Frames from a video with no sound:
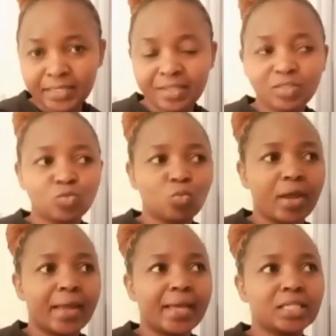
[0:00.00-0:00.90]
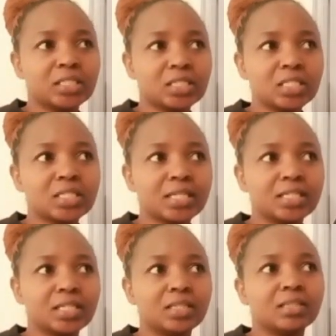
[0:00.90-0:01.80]
That's why I insisted
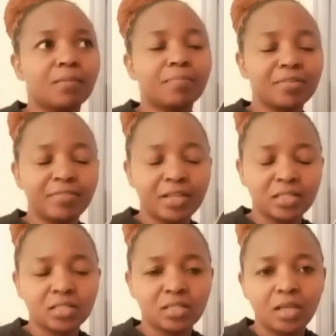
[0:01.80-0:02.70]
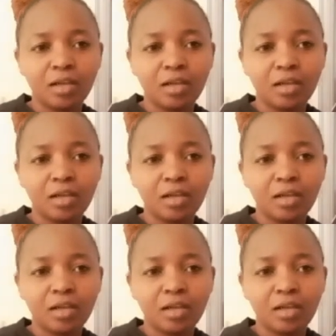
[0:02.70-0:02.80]
in the previous